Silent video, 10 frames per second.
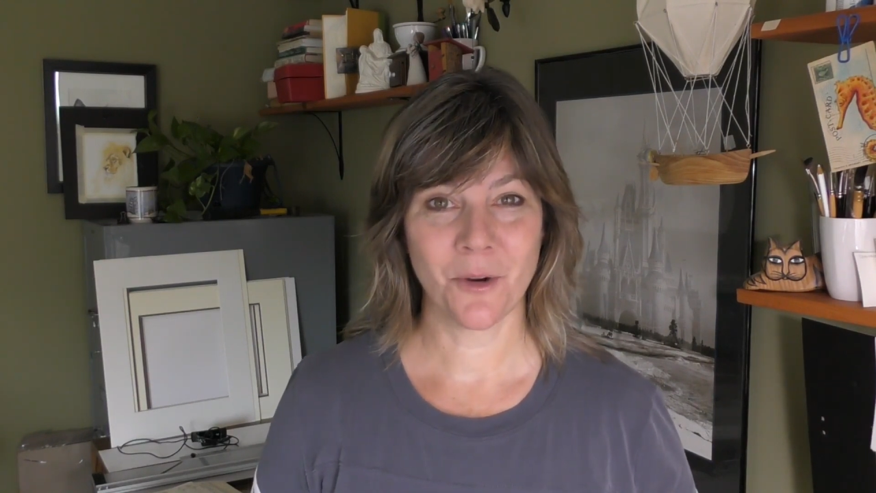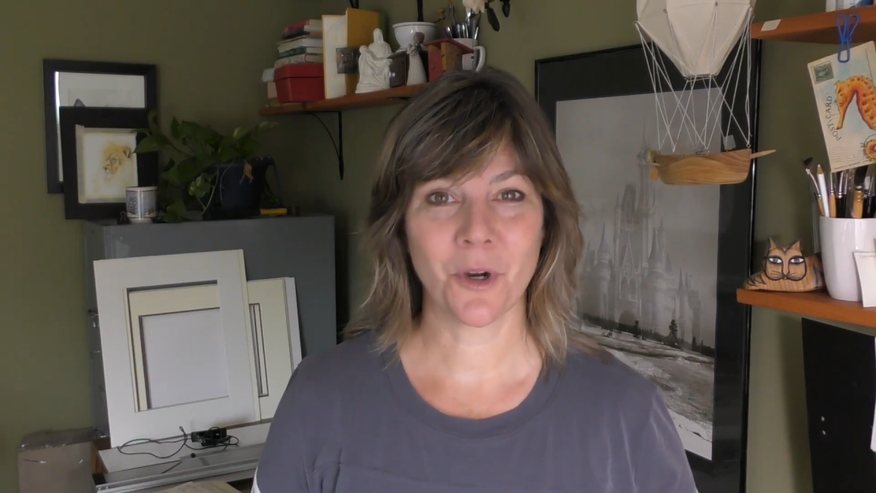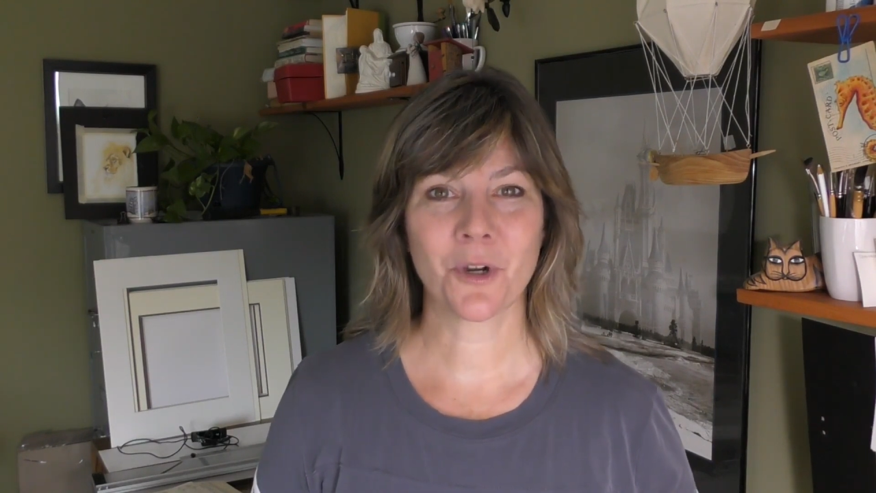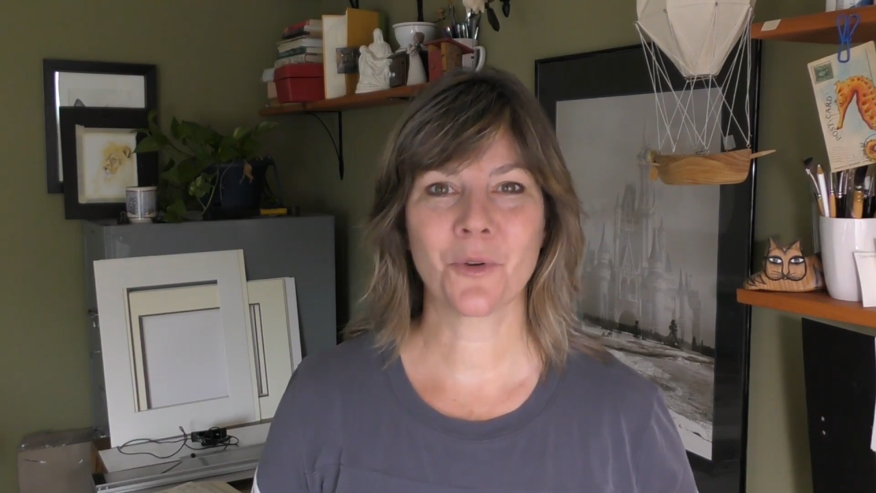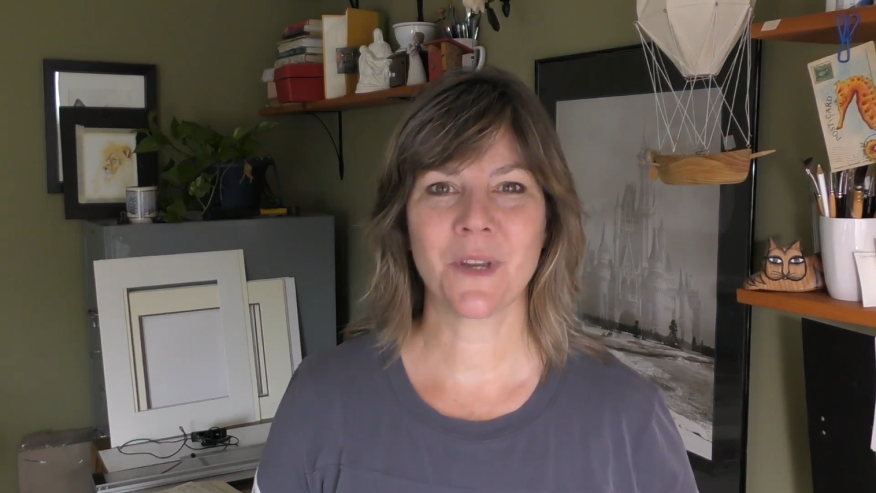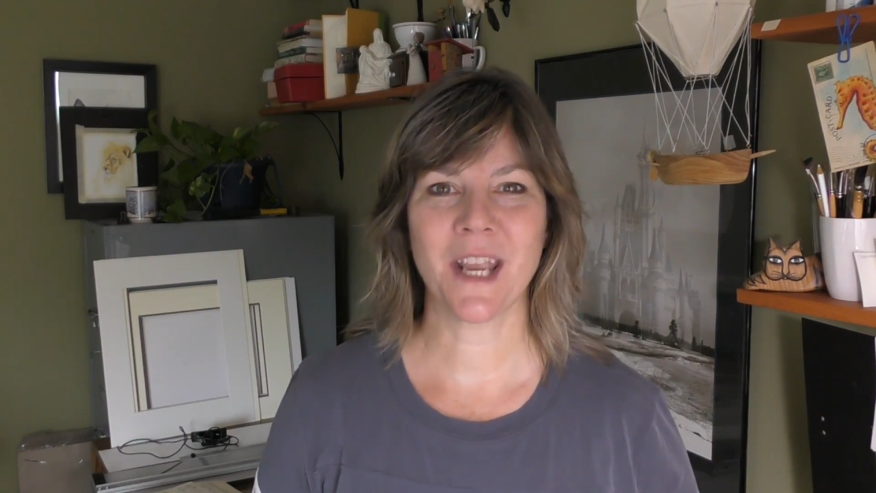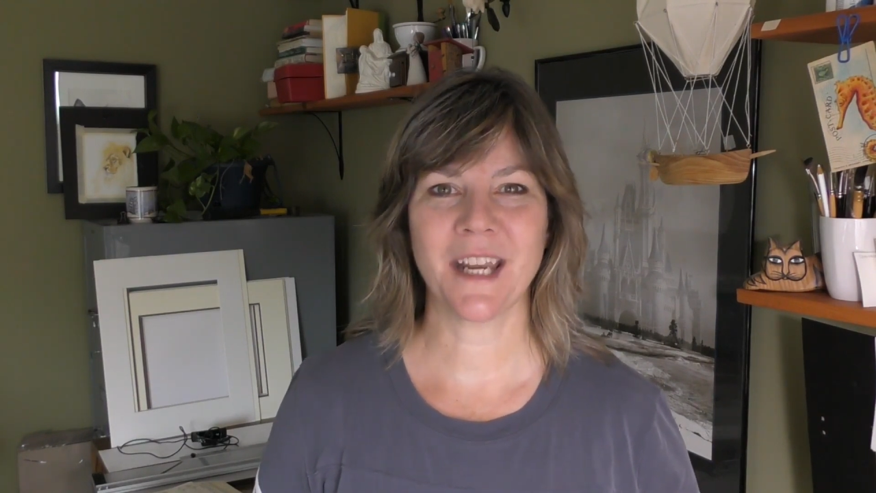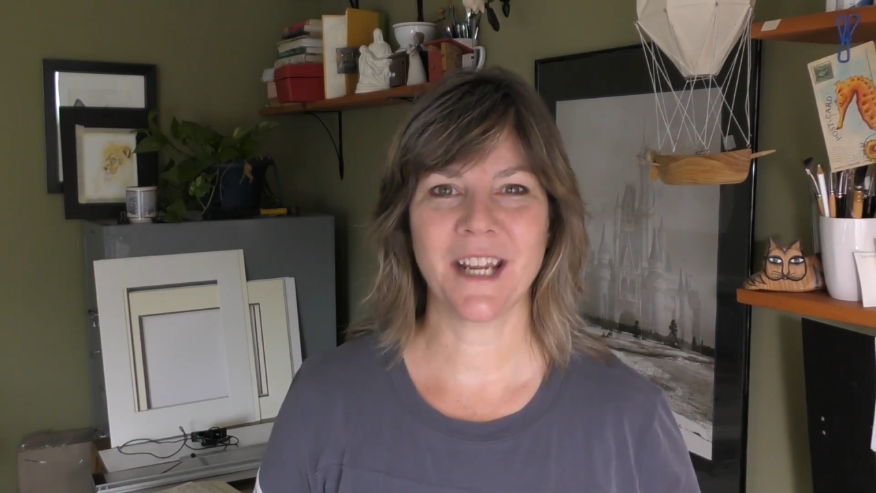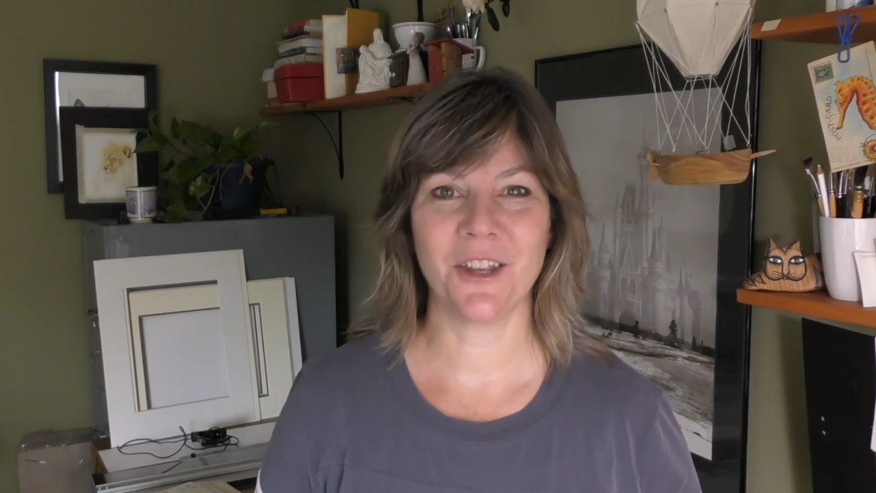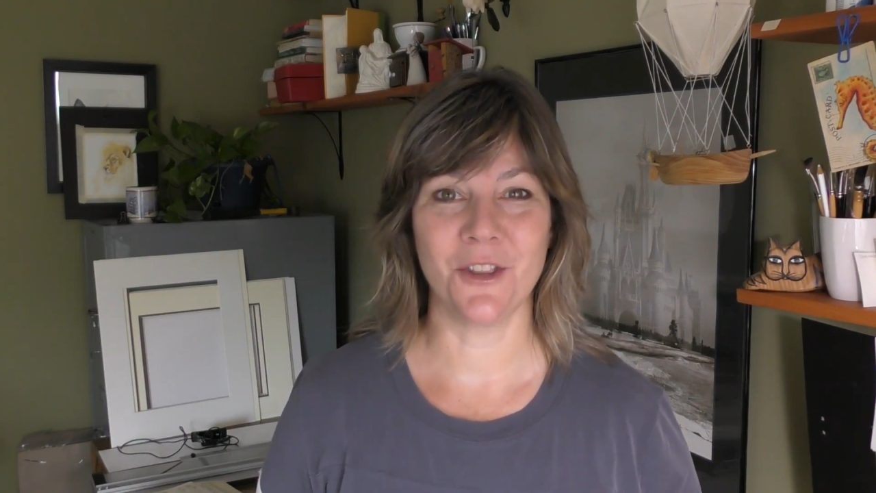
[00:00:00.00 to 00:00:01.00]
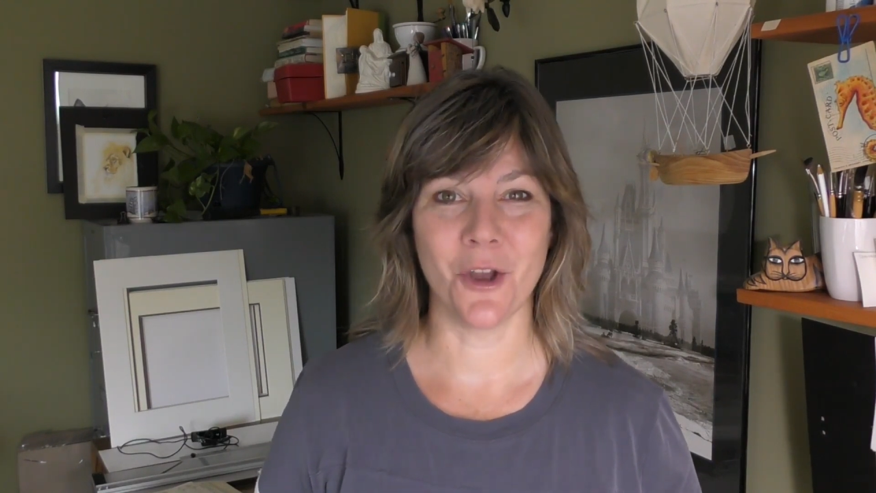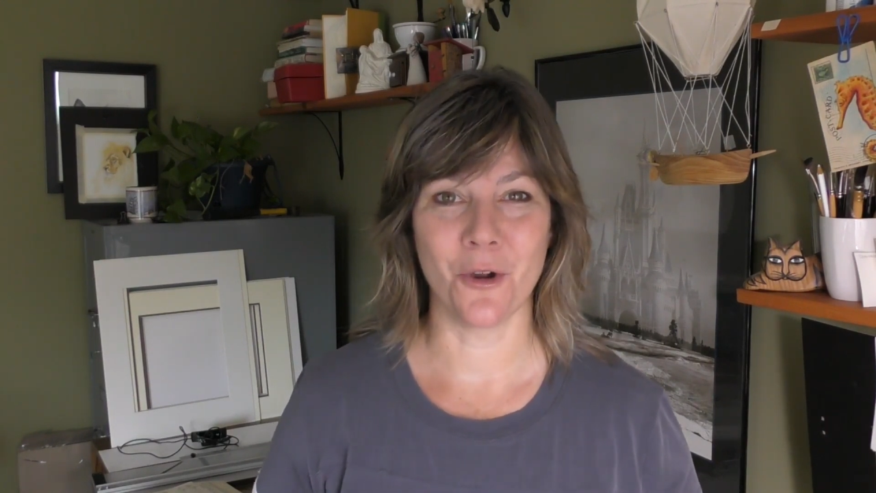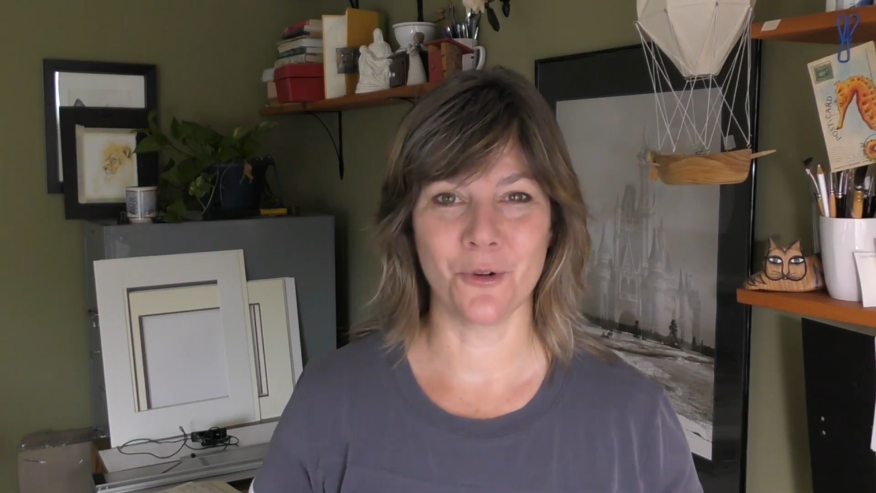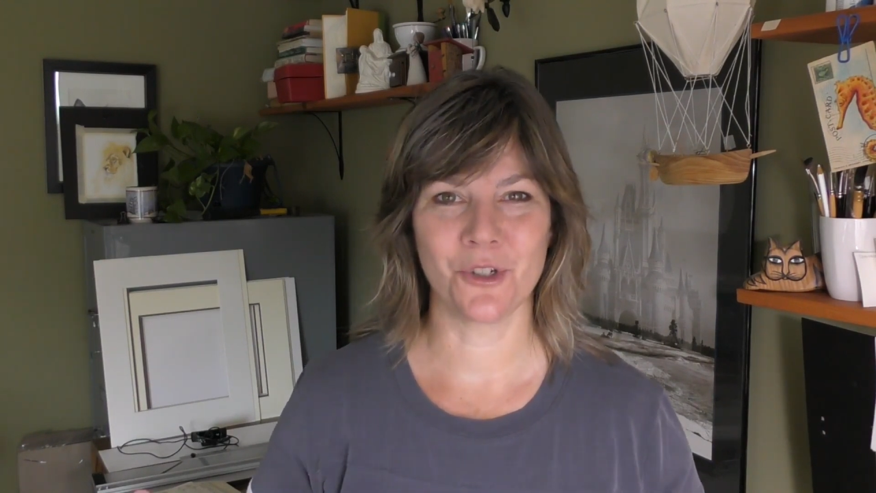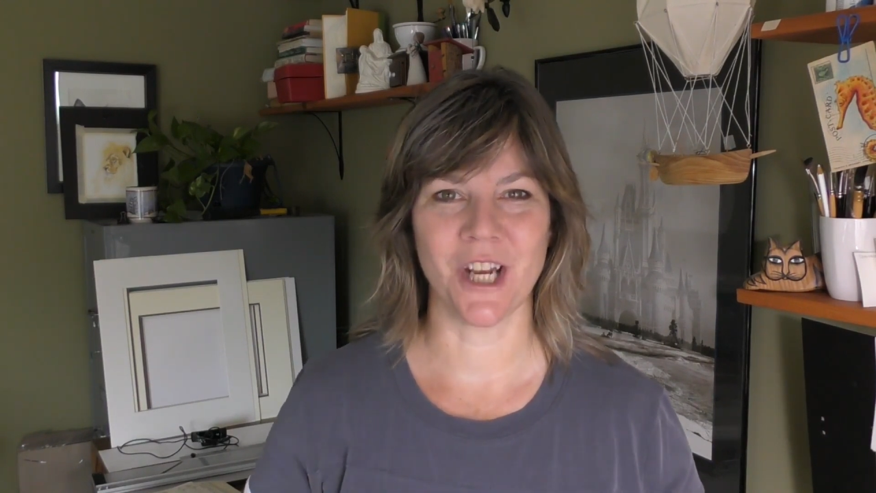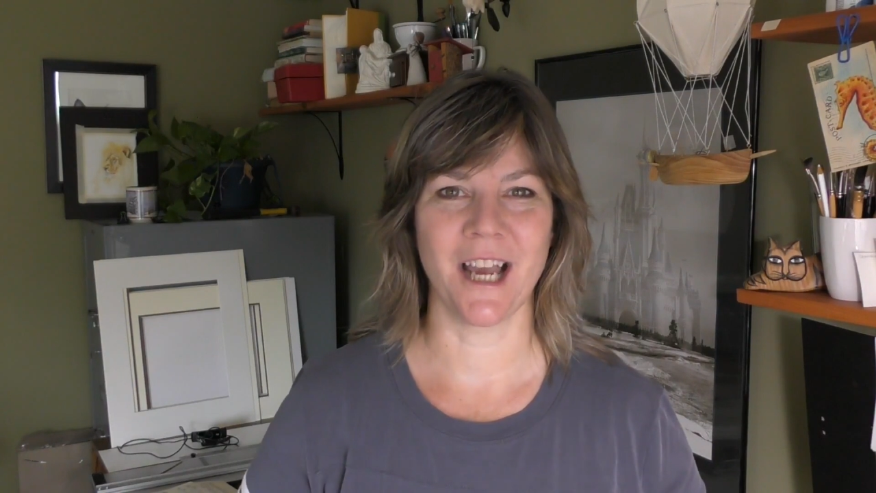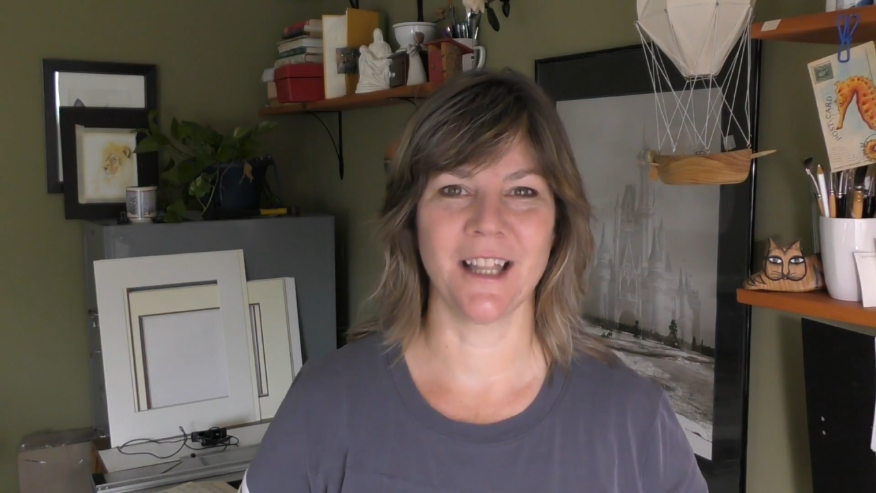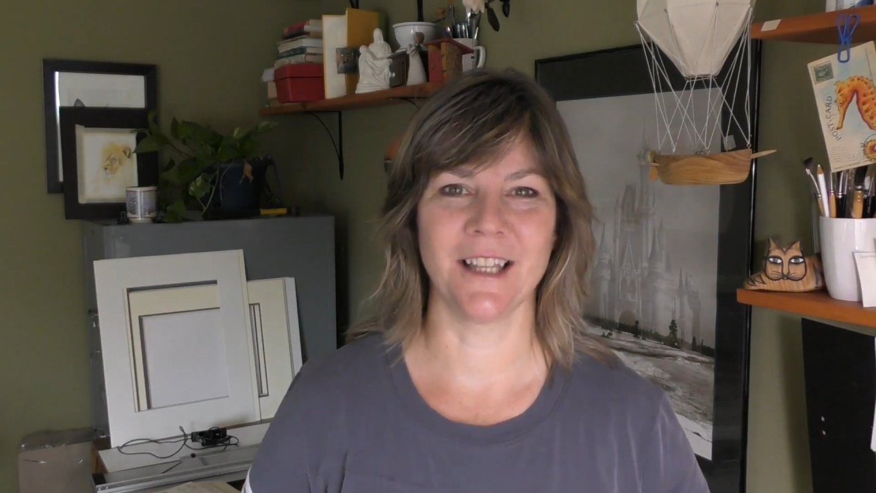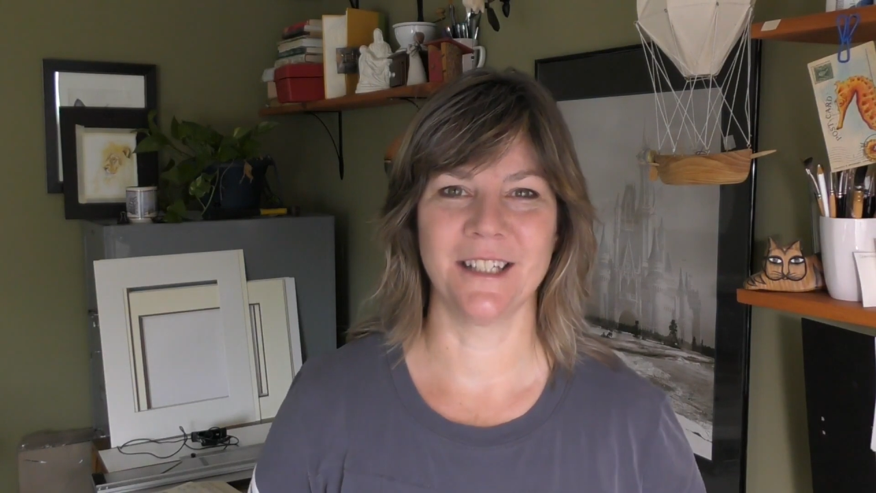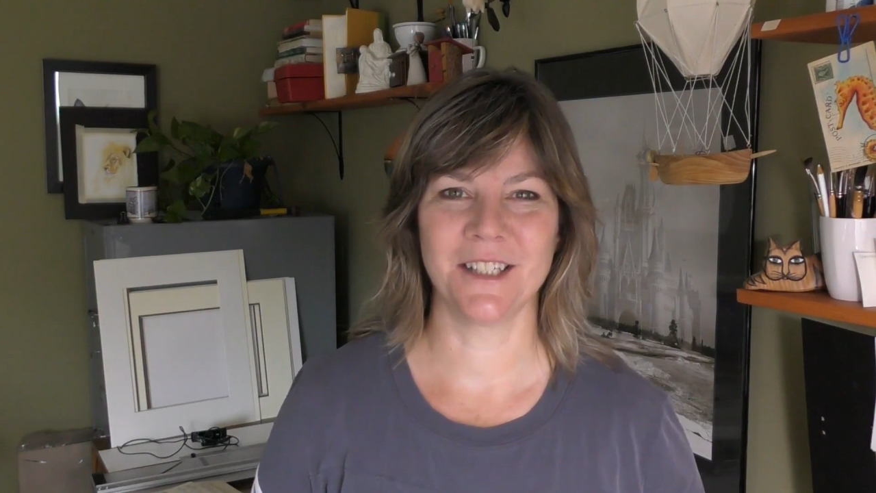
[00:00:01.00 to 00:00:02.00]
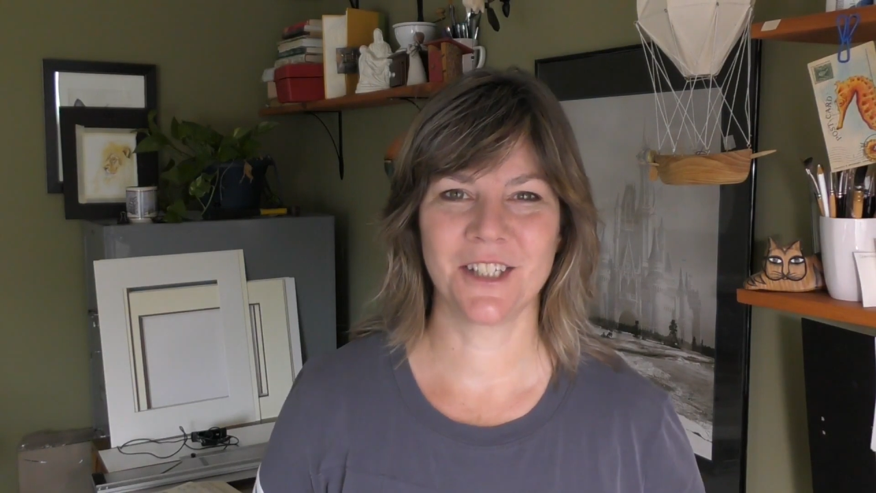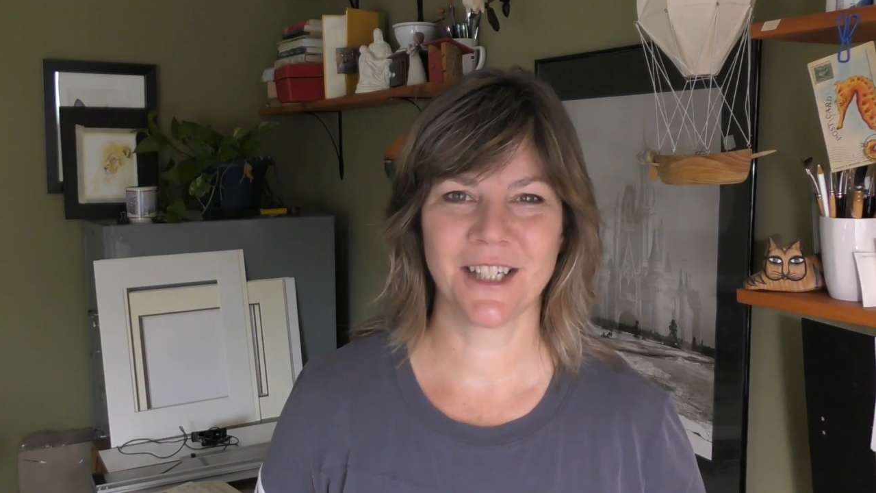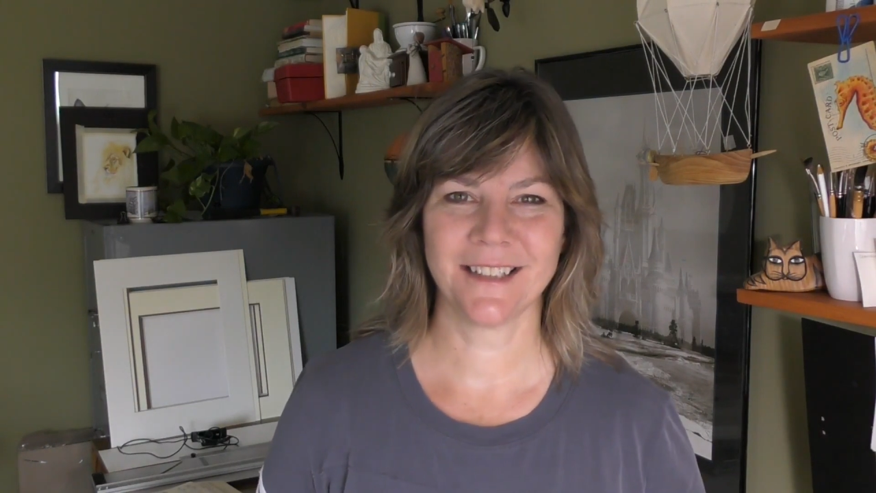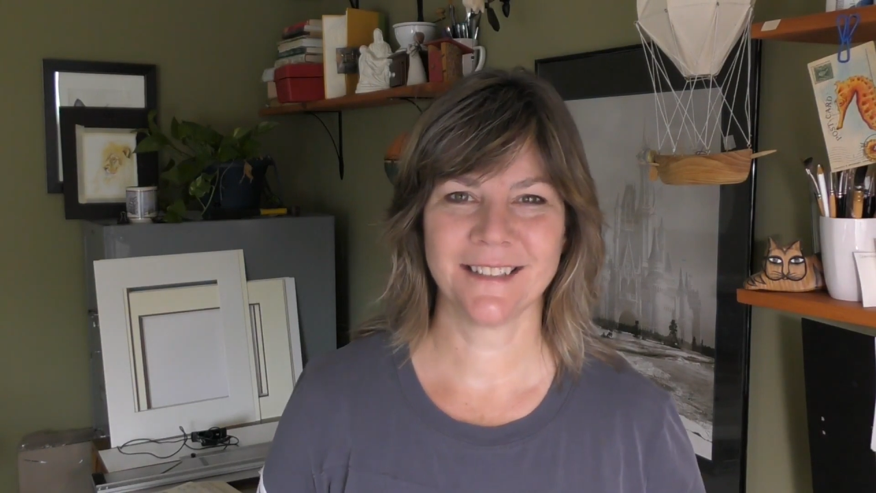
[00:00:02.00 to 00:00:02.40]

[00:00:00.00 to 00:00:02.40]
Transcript: we're creating a nose challenge.